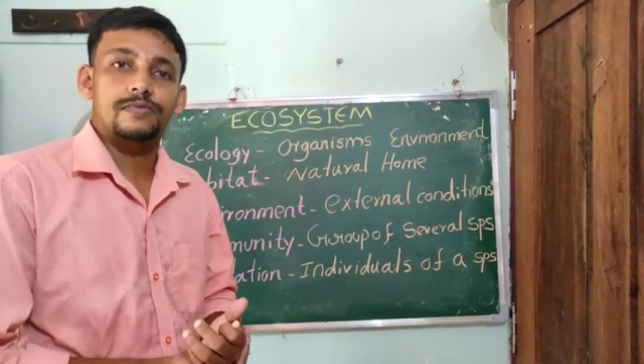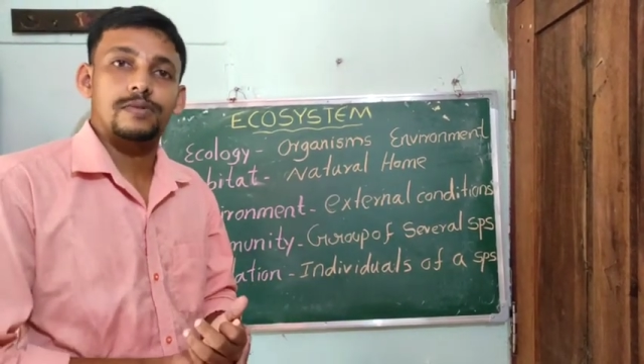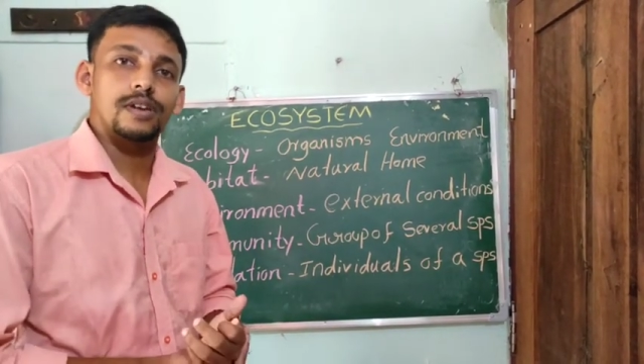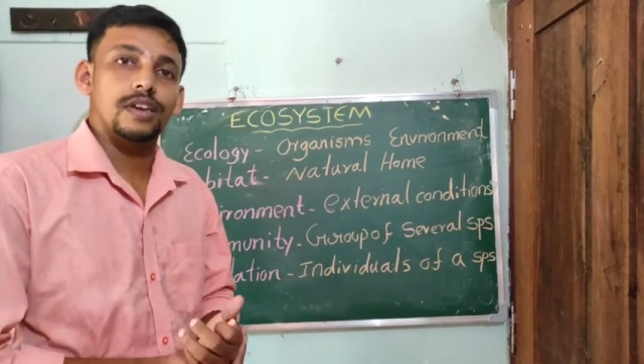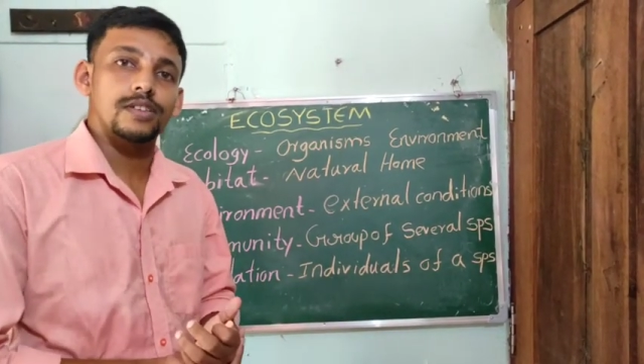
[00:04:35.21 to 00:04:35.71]

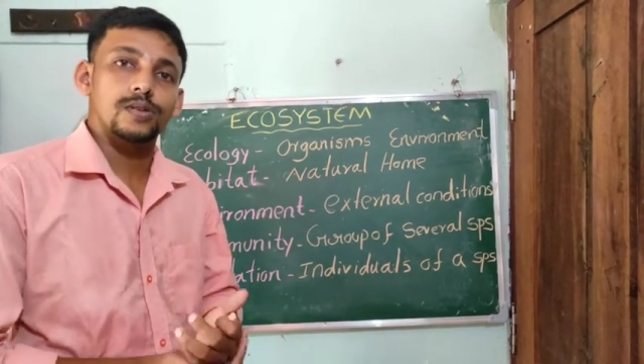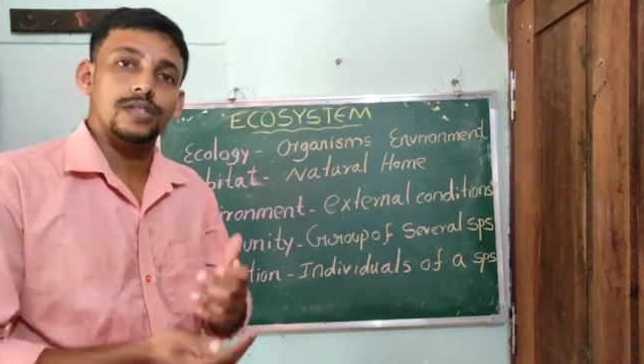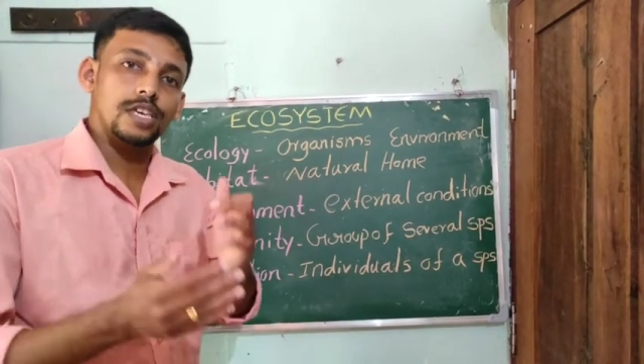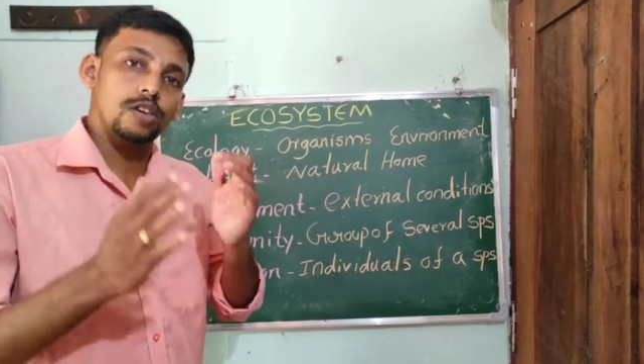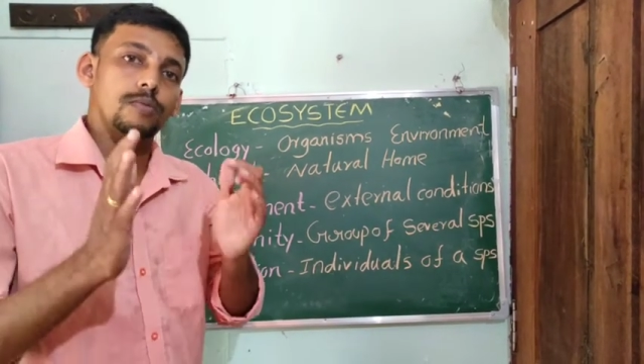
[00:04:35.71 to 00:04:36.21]
Okay, so in
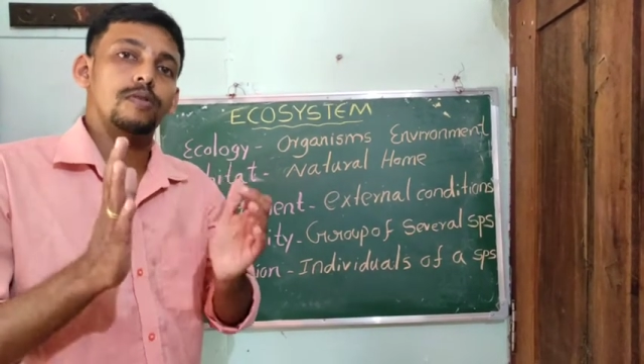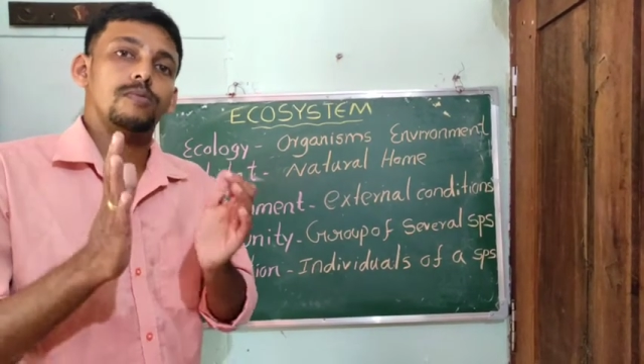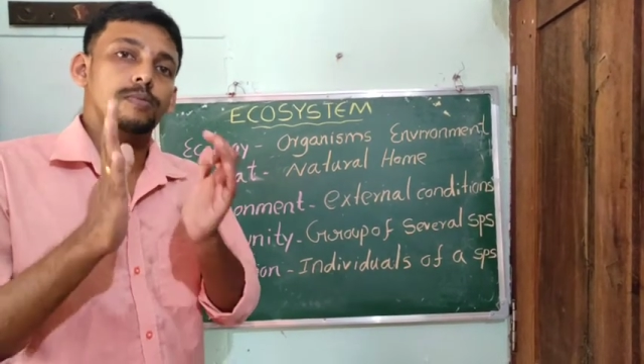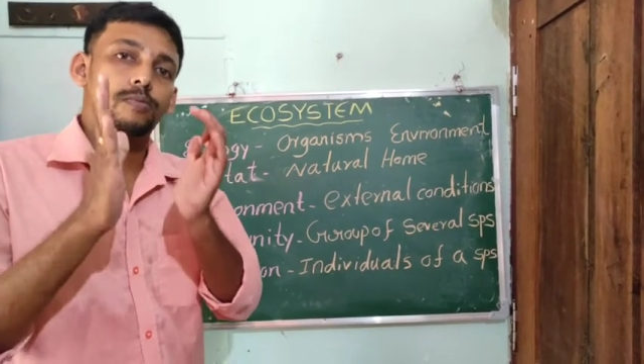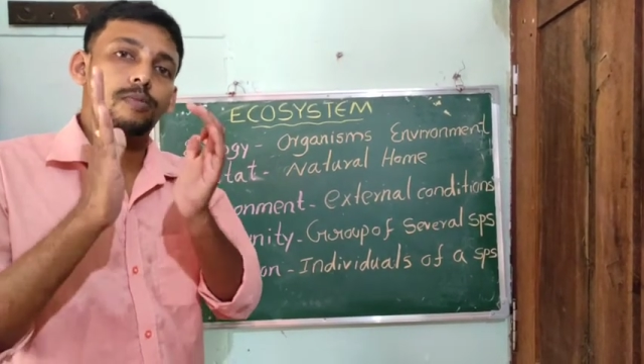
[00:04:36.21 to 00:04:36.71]
the human
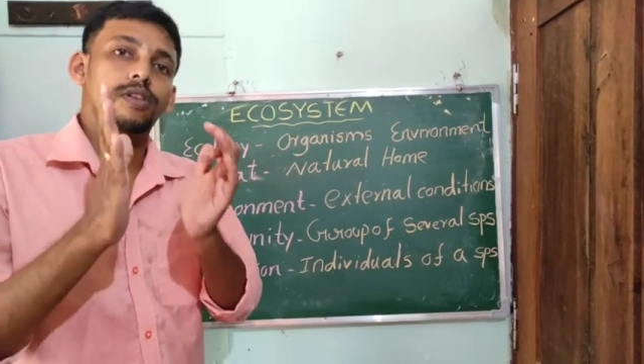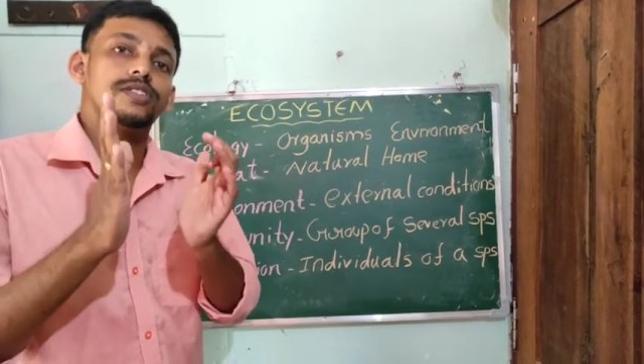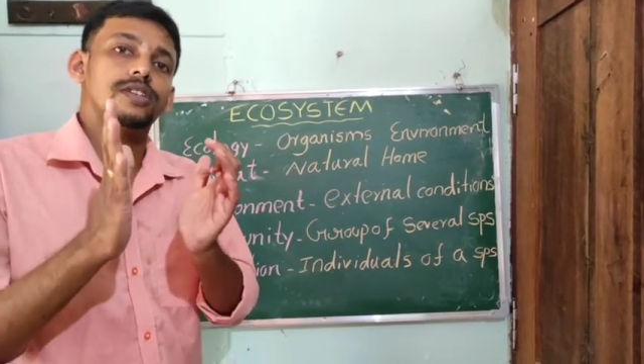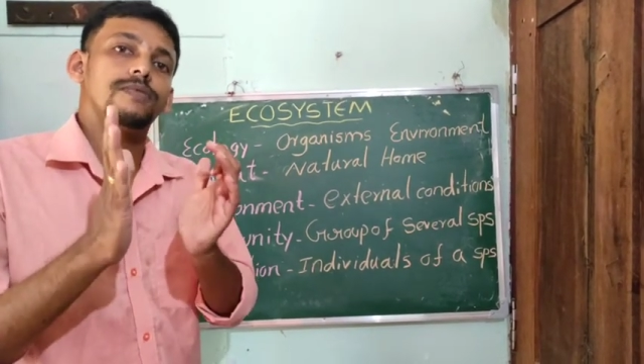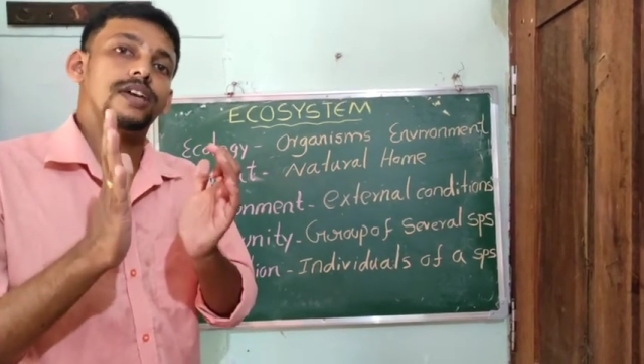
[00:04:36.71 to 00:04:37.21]

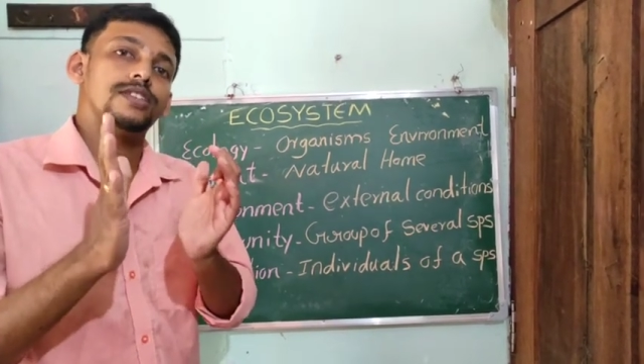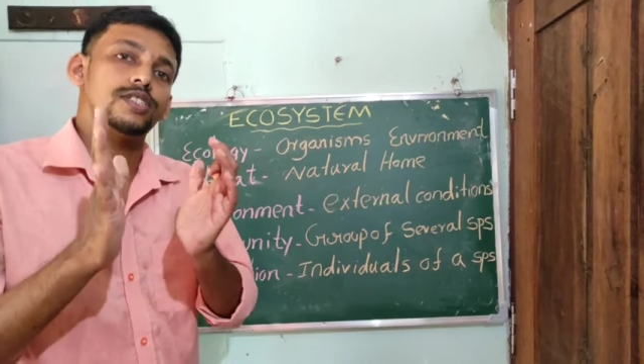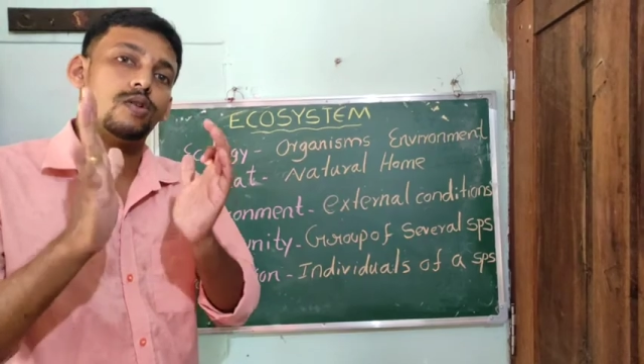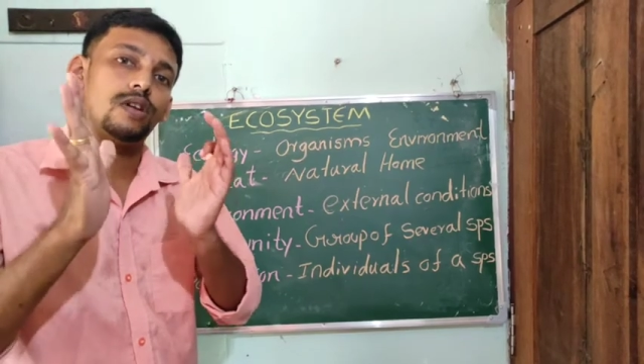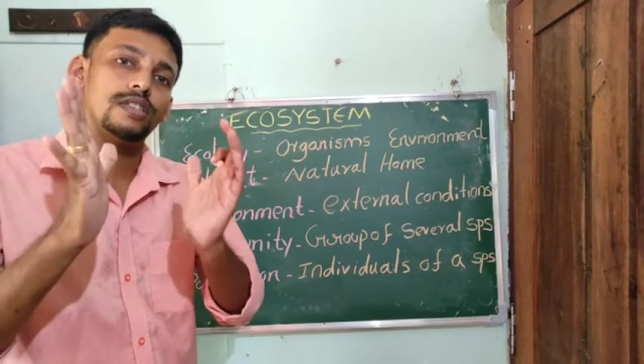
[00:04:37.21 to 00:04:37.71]
population we can see
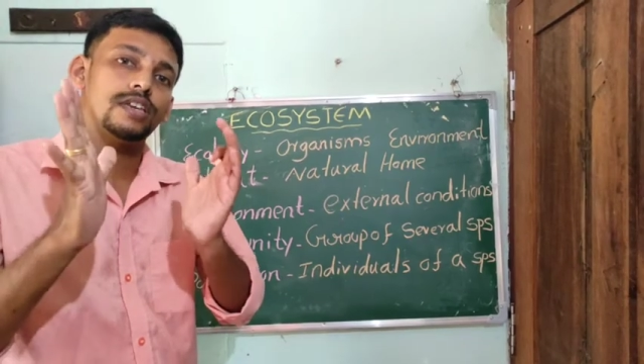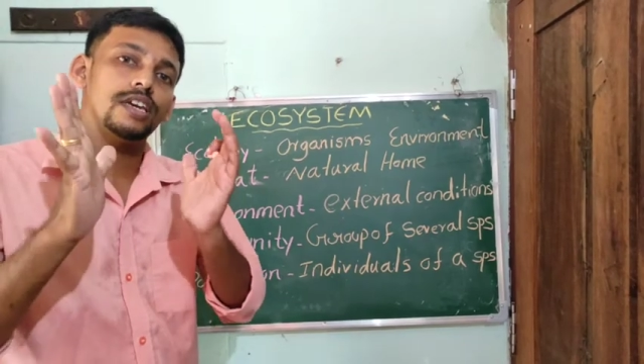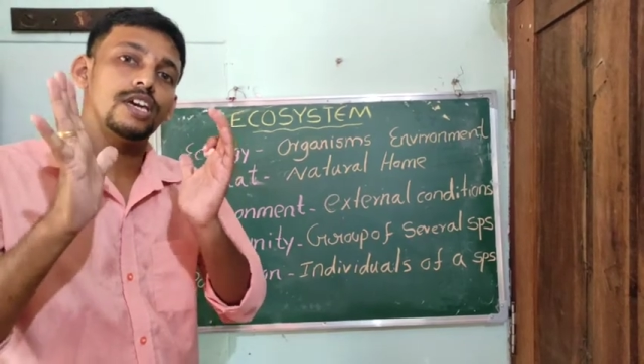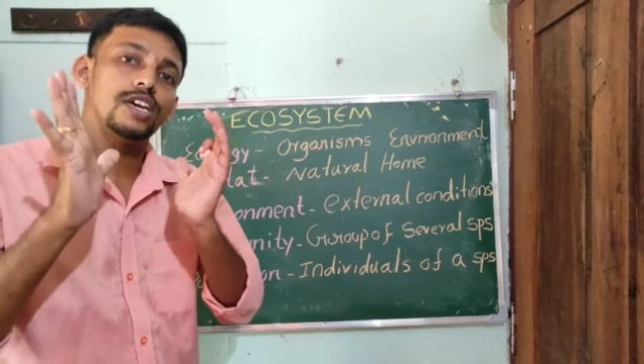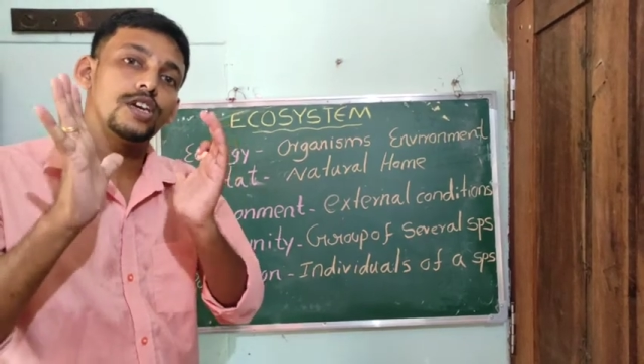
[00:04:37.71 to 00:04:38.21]
only the
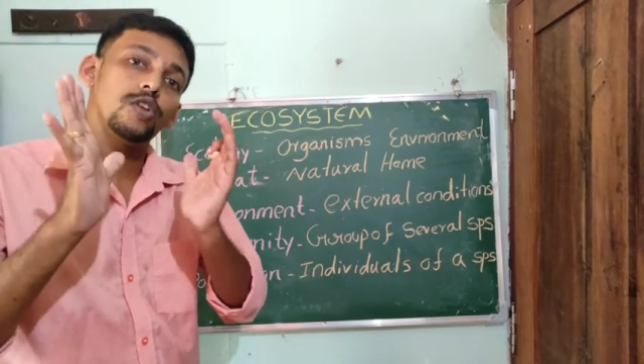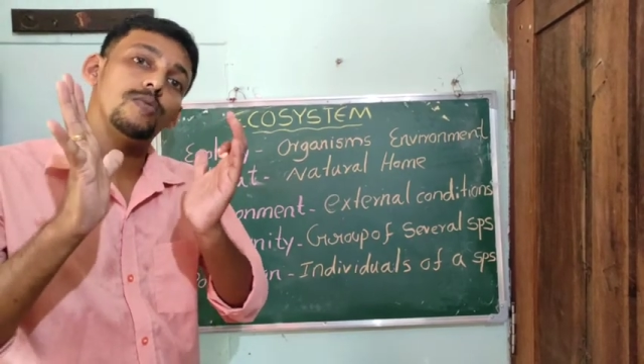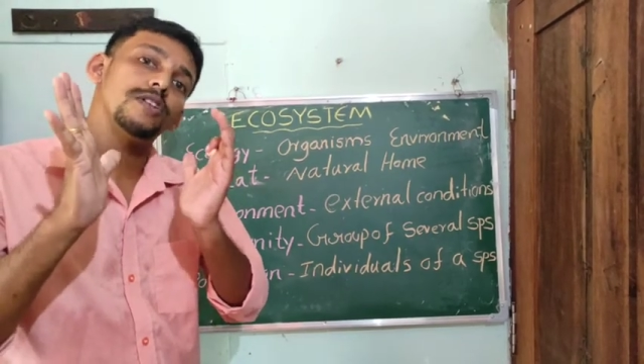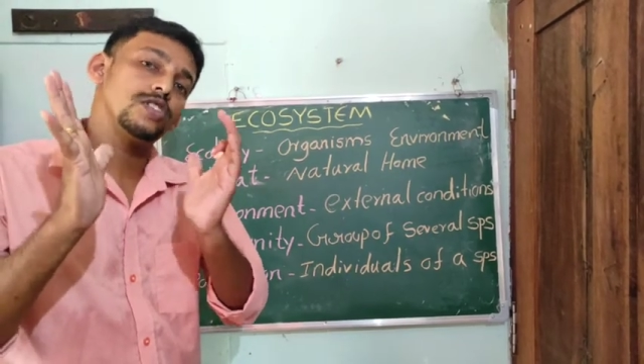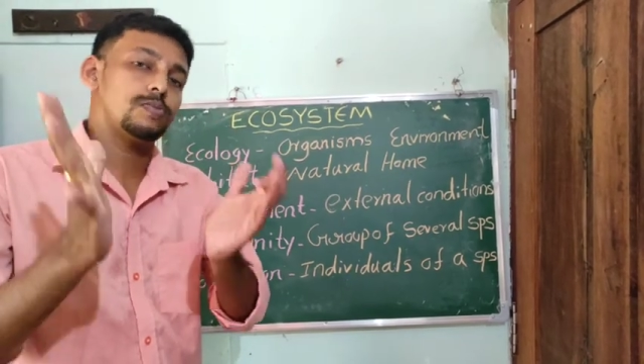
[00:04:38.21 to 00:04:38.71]

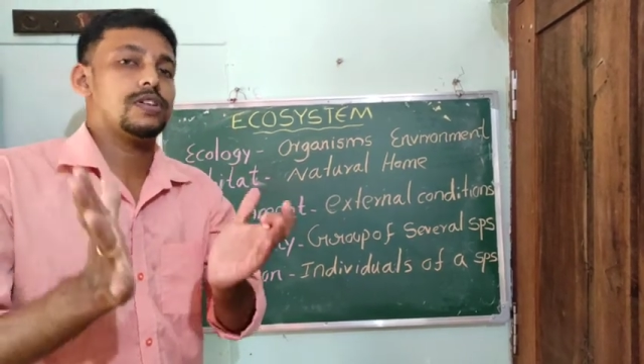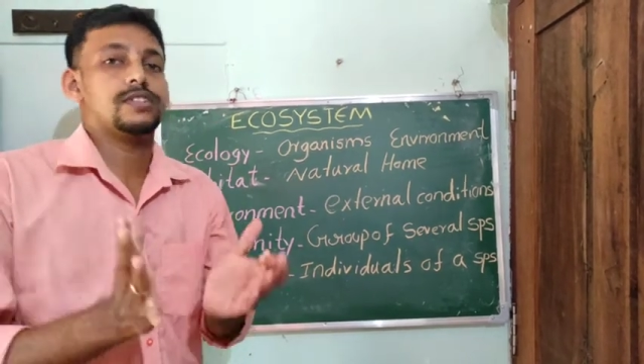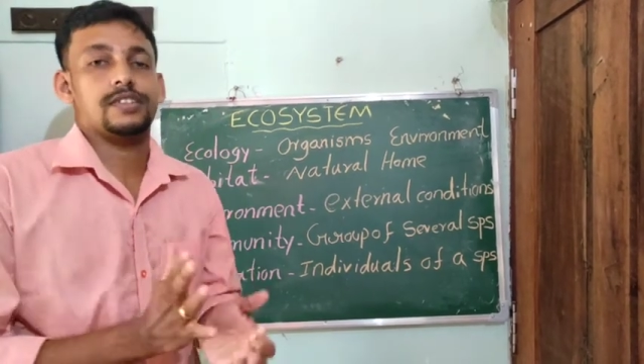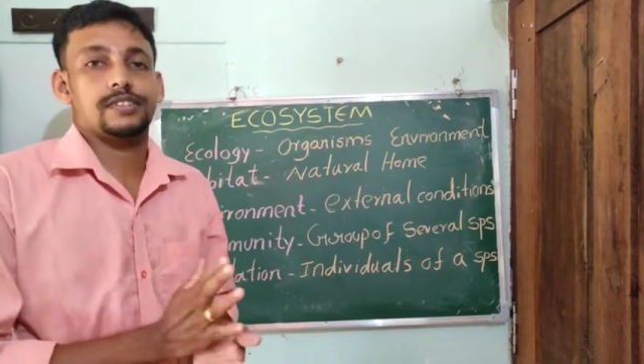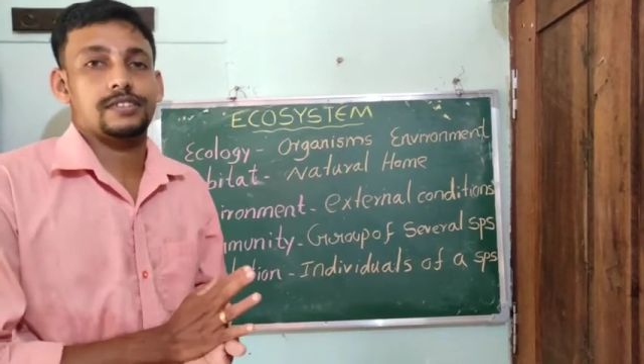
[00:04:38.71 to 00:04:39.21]
human
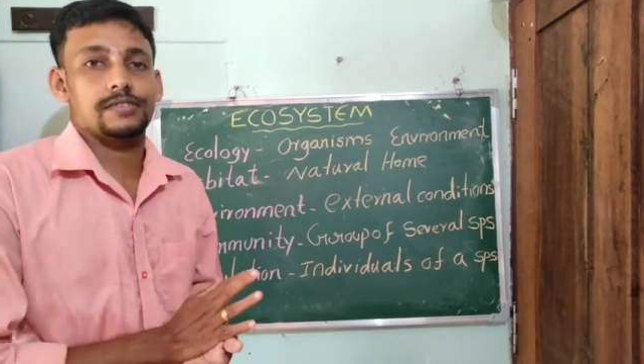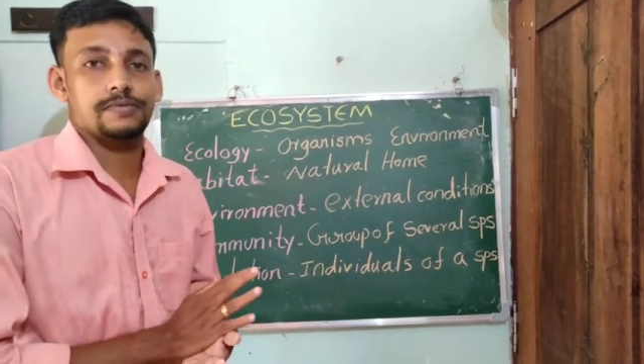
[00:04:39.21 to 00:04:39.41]
species.